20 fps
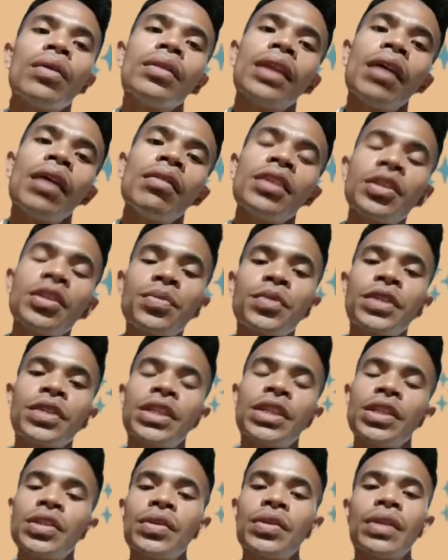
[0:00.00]
Now let's
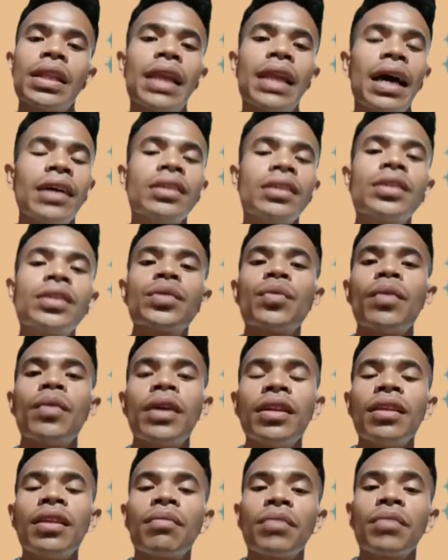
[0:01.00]
proceed to the last
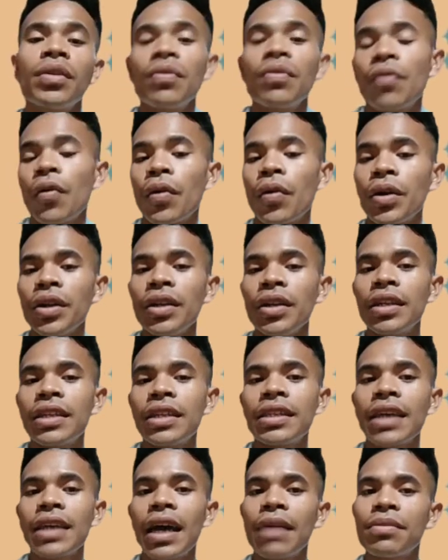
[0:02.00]
one, number four, the
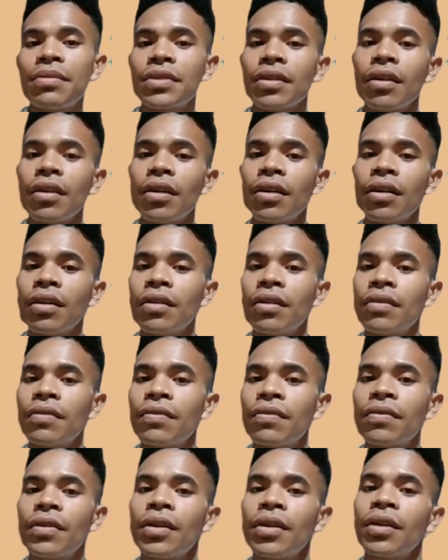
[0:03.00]
types
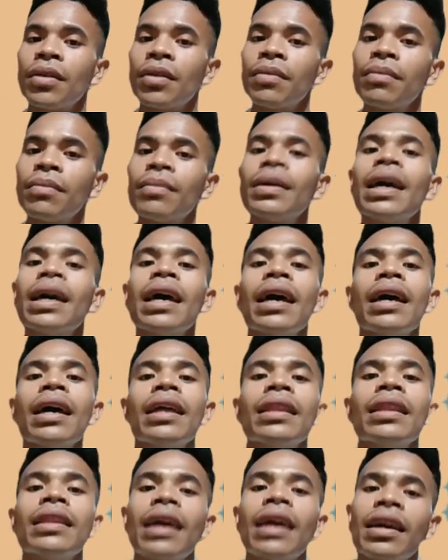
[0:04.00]
of
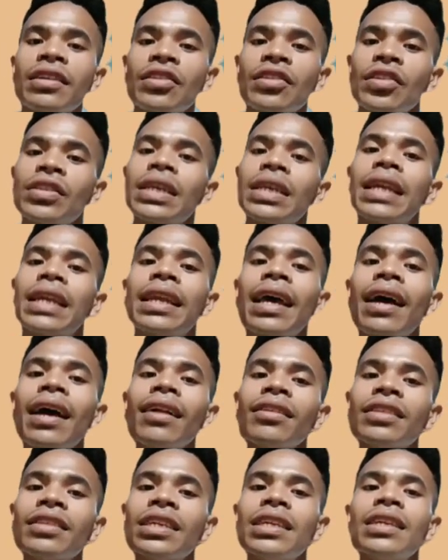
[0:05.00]
next is
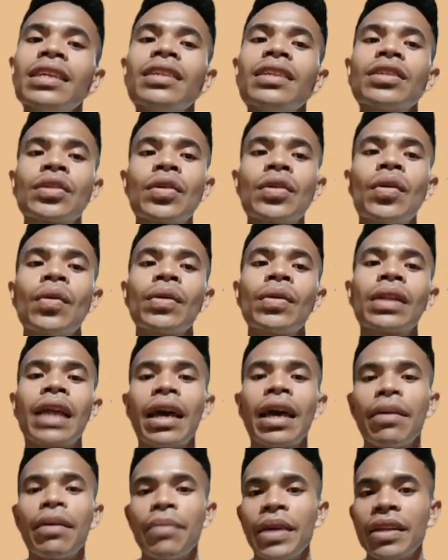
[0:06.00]
unhealthy school
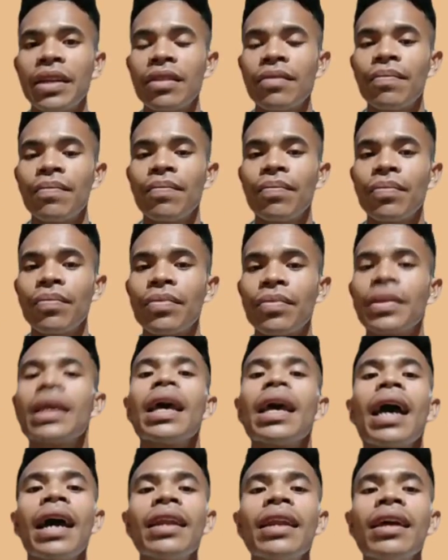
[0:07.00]
climate.
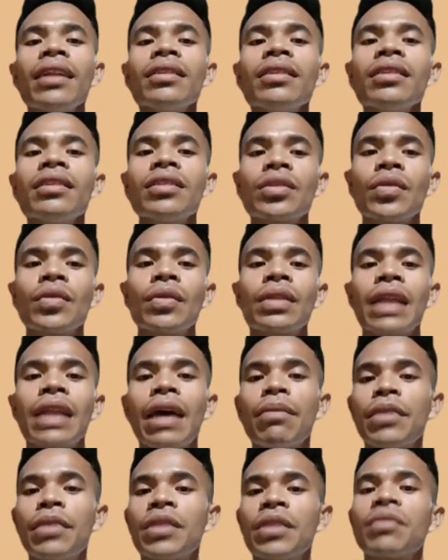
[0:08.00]
Unhealthy school
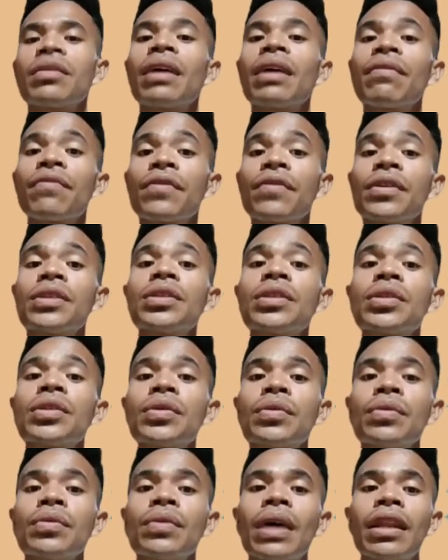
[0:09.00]
climate refers
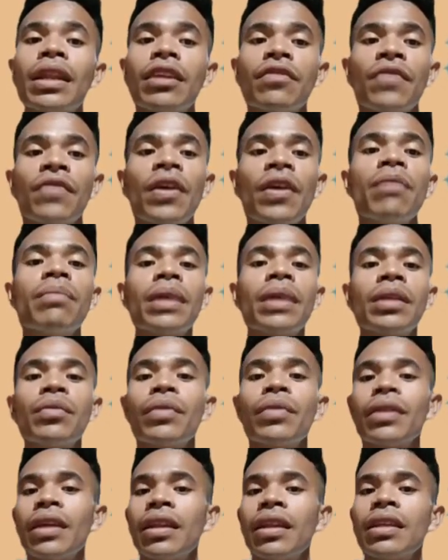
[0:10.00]
to an environment
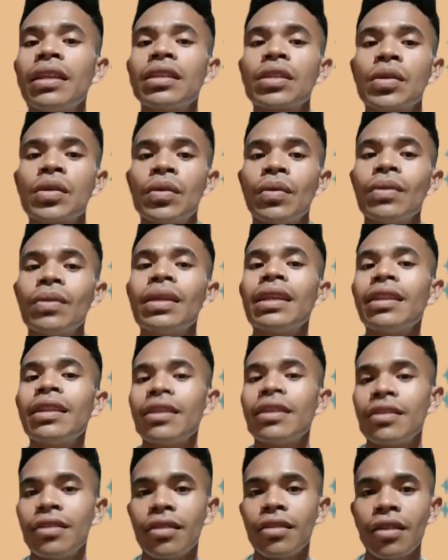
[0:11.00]
within a school that
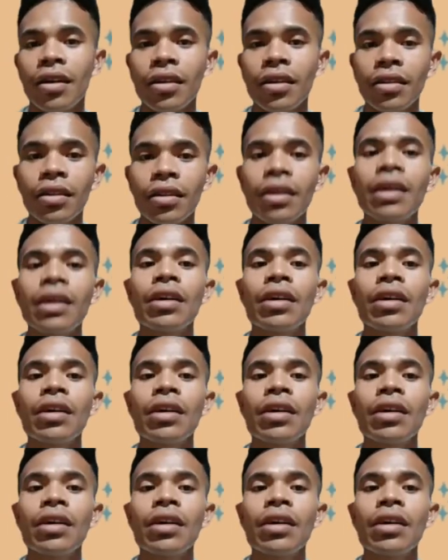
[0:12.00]
is not